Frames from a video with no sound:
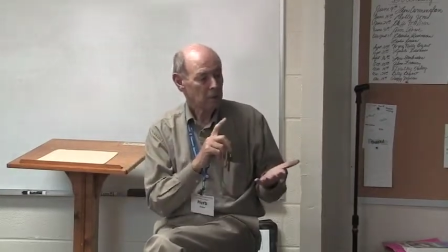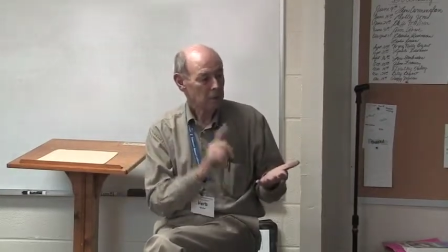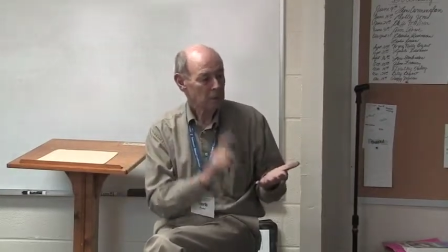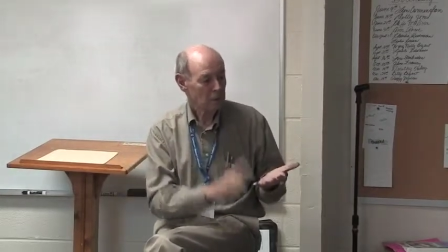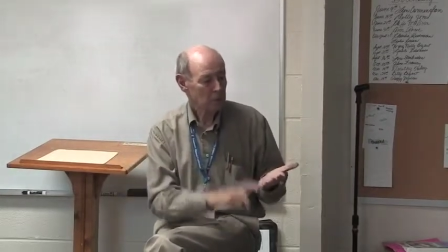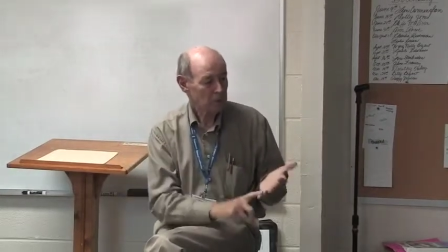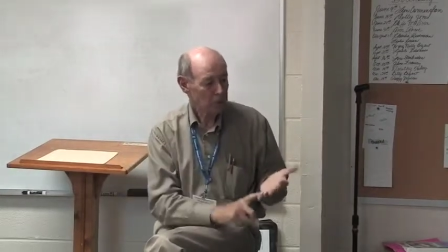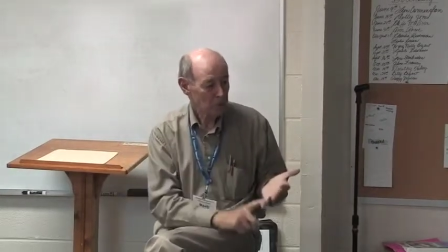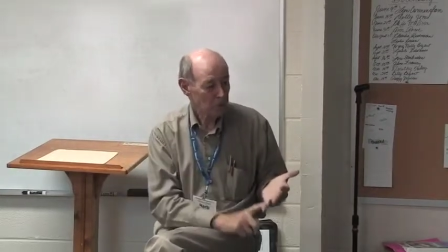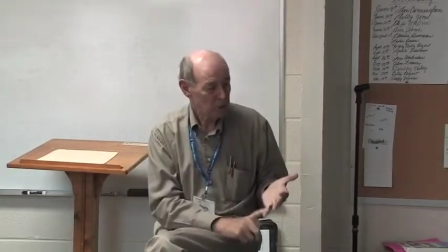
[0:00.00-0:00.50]

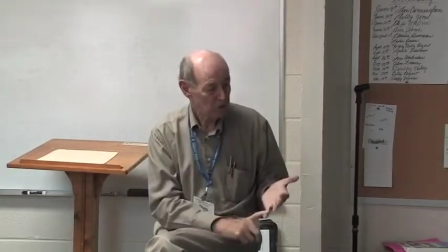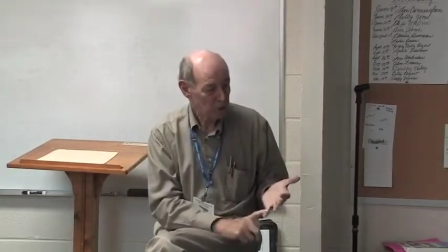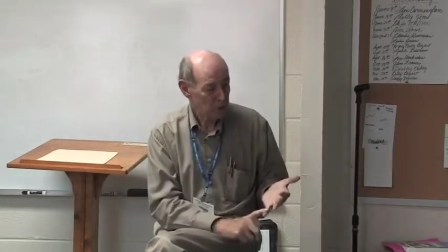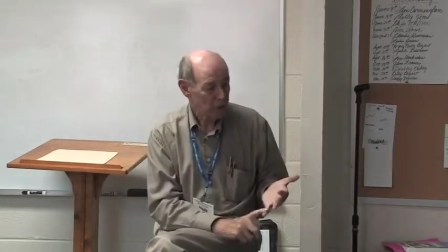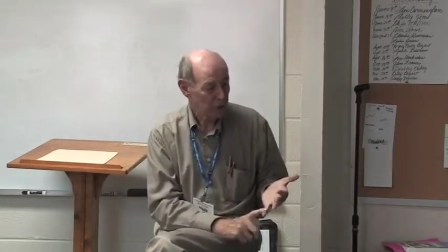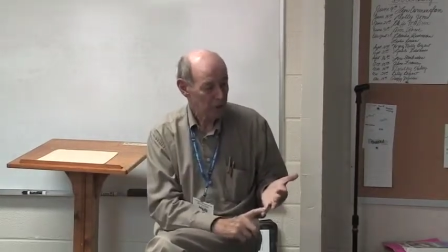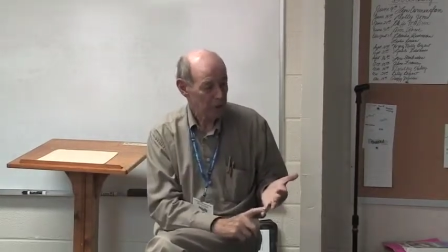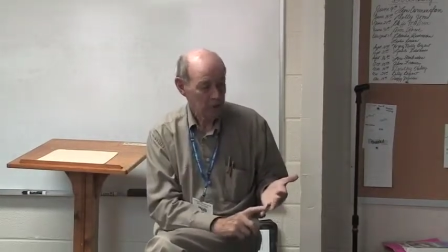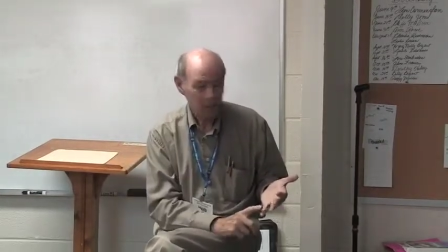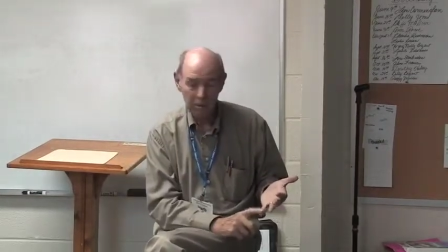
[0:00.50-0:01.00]
It looks
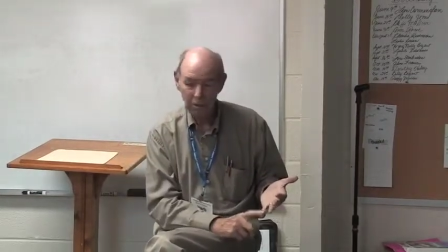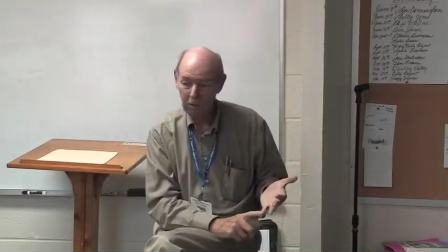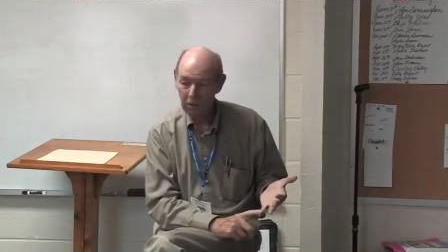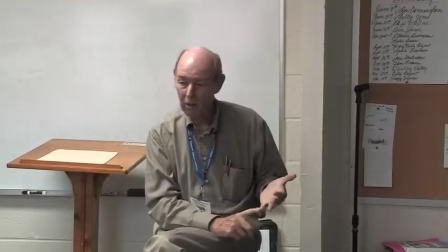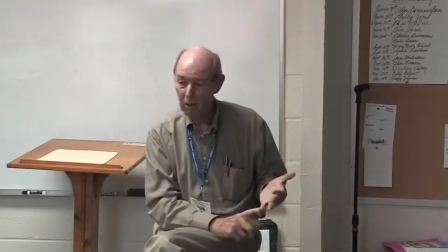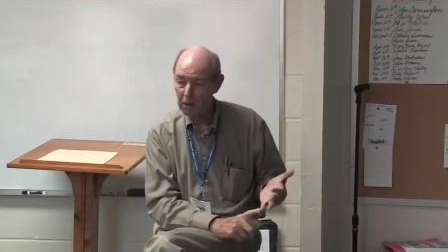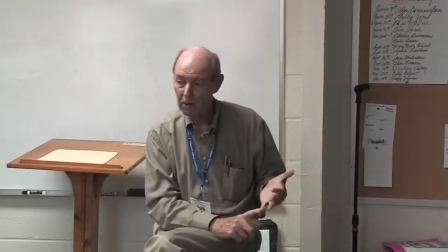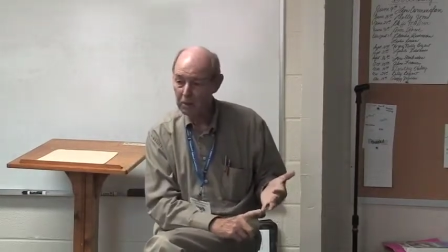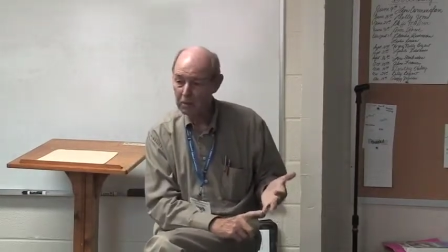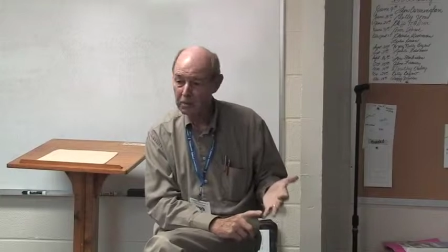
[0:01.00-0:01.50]
like
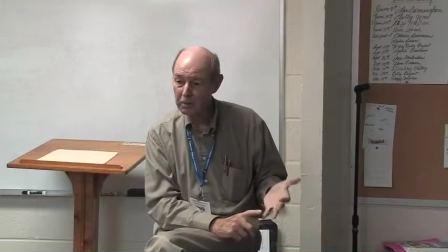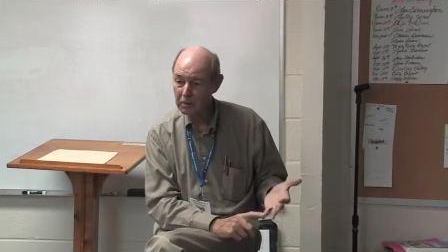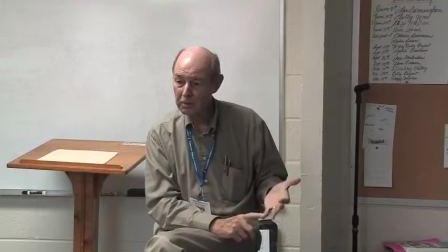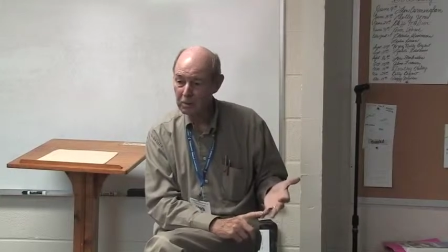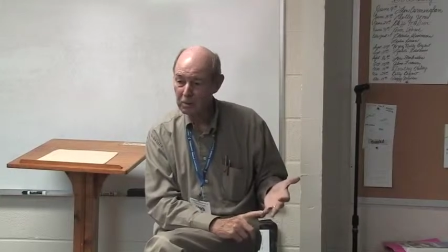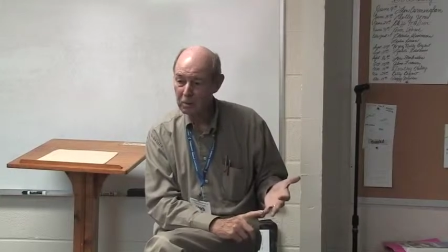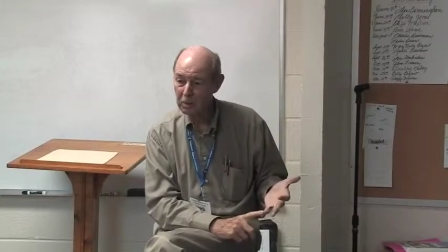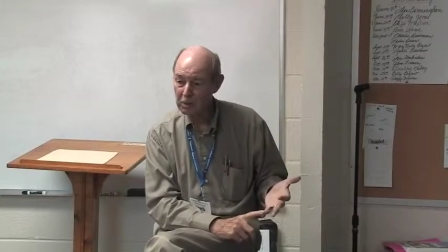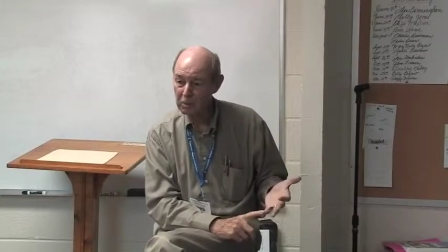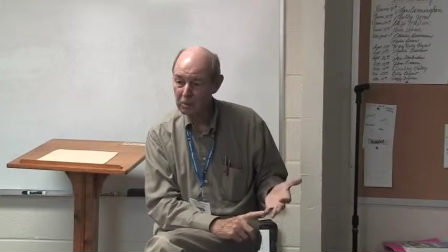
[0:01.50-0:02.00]
all
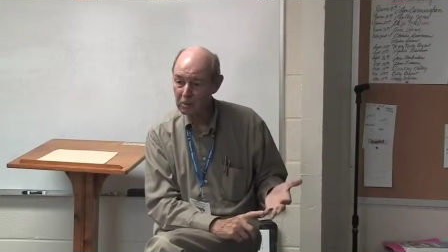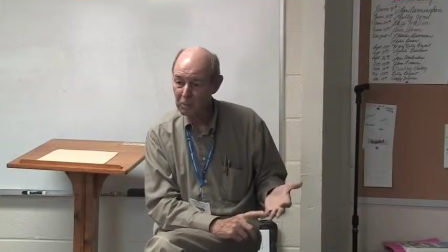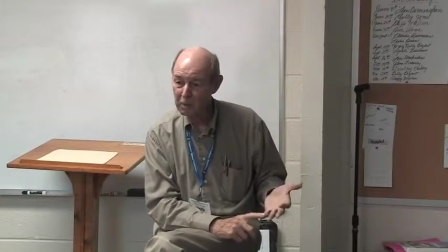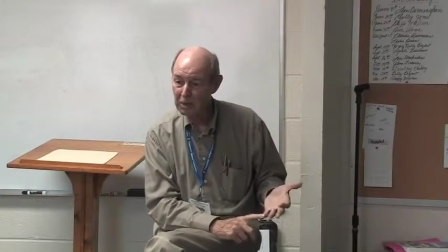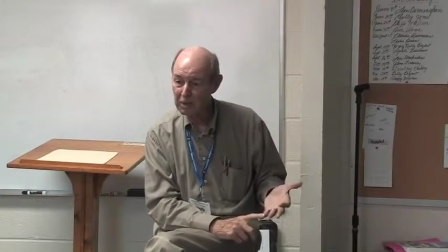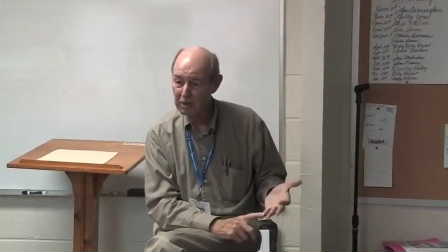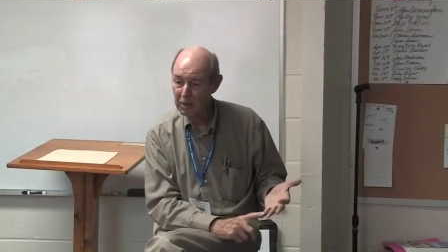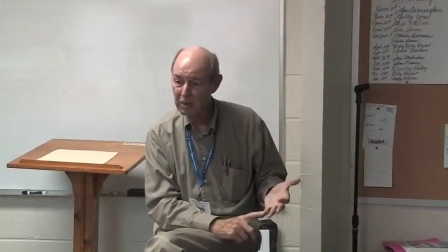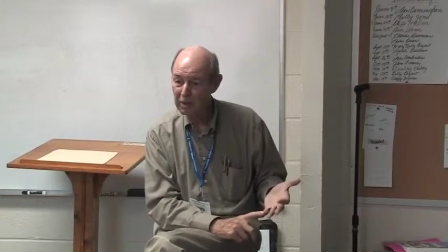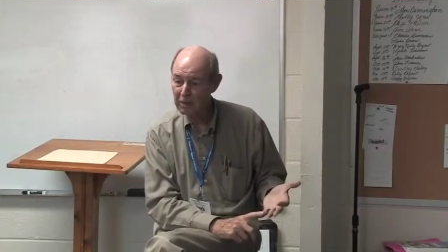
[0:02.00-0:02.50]
that we, we
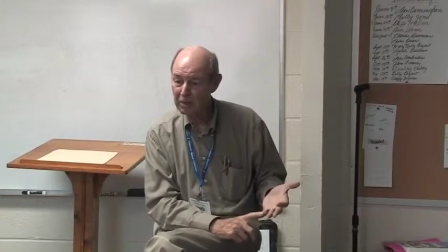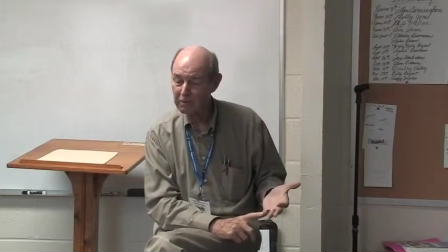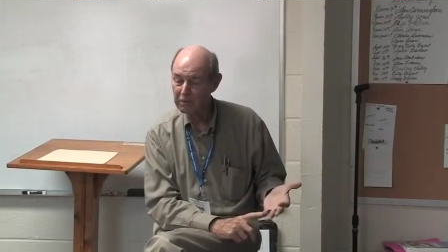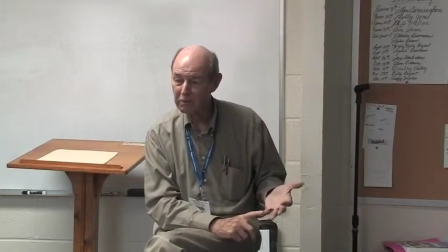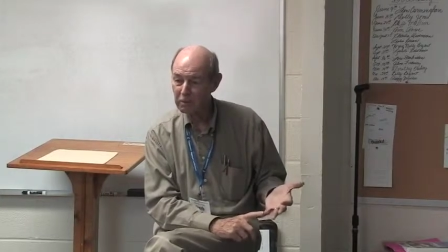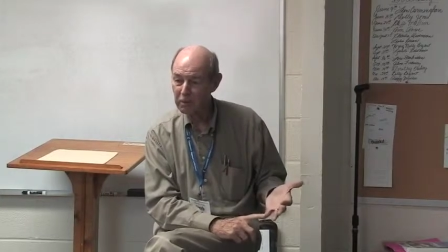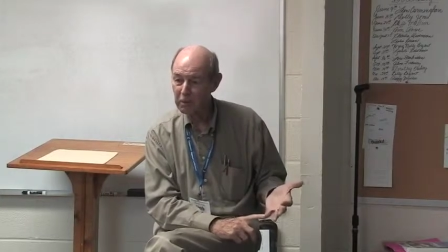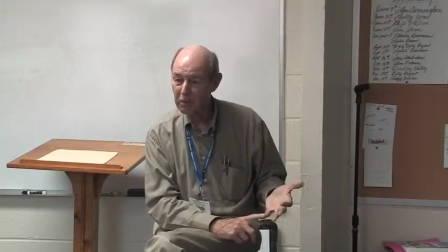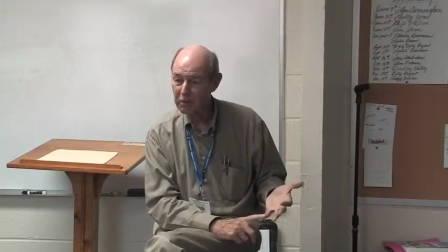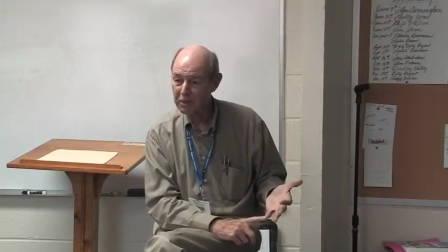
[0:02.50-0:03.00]
think
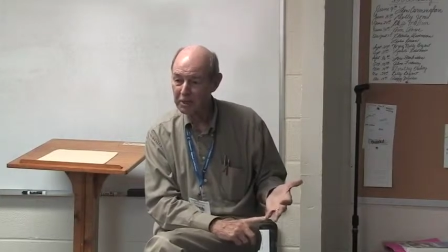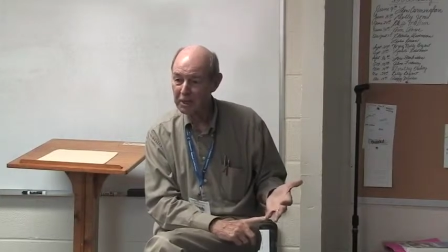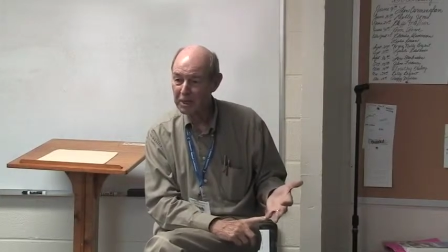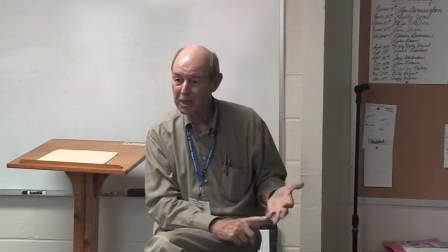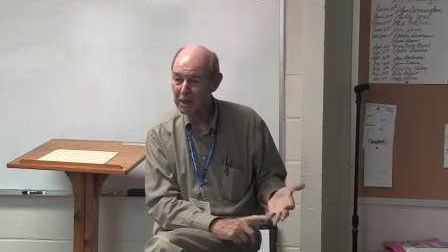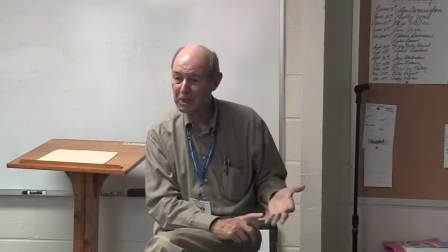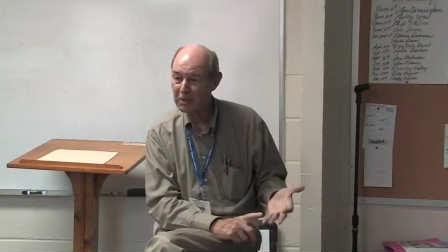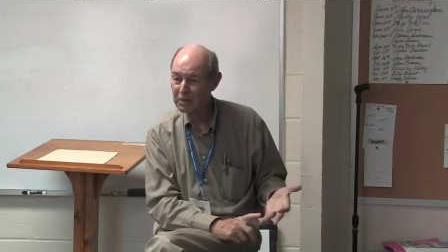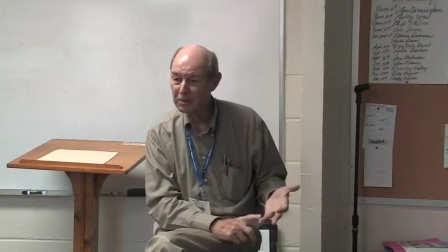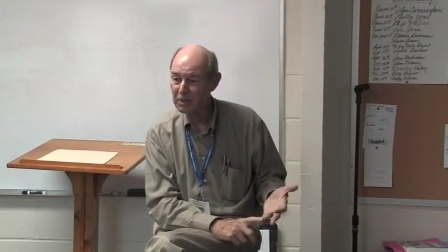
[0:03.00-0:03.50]
of, well, the
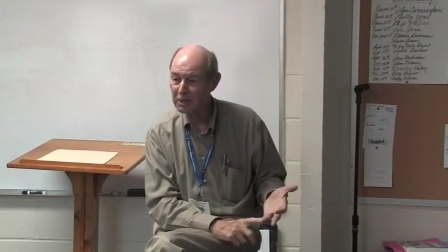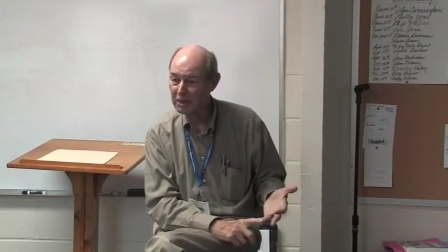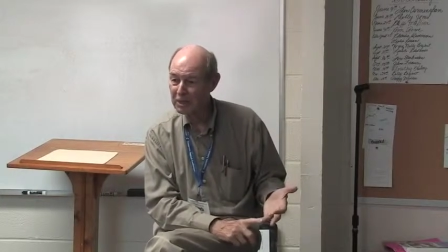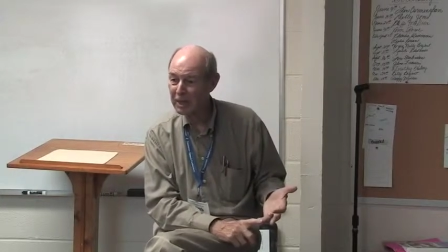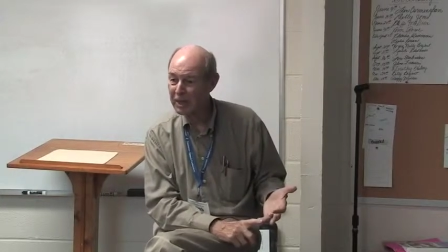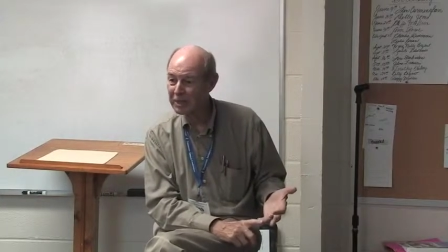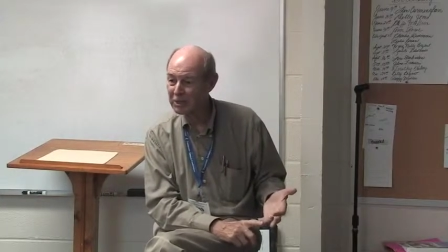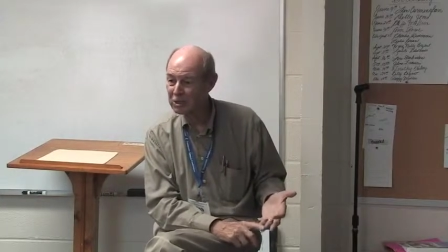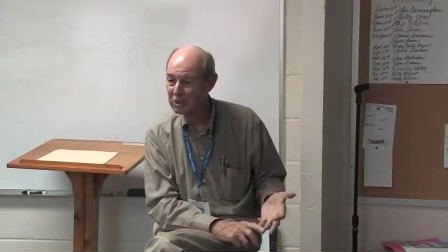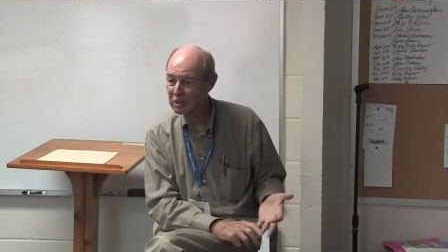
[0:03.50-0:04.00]
heat and the
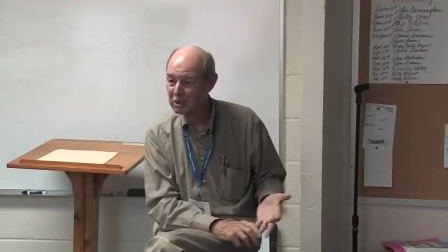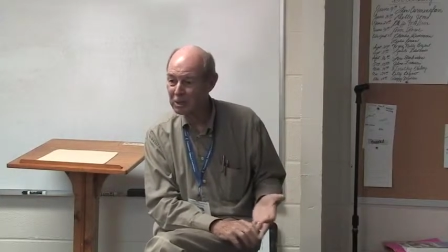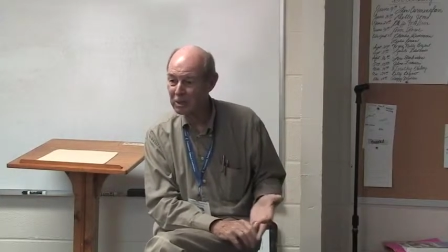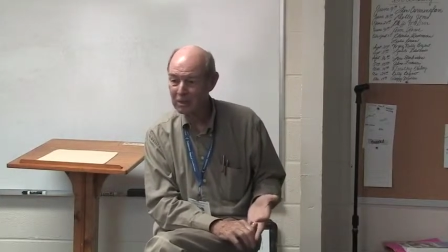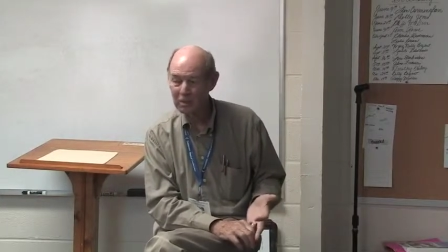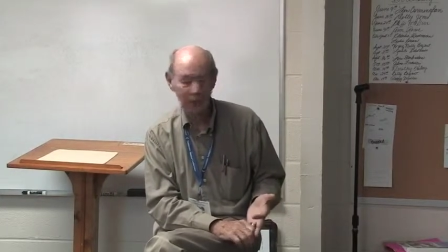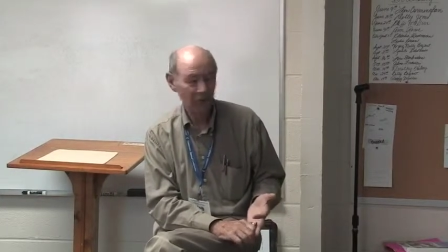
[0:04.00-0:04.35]
lights,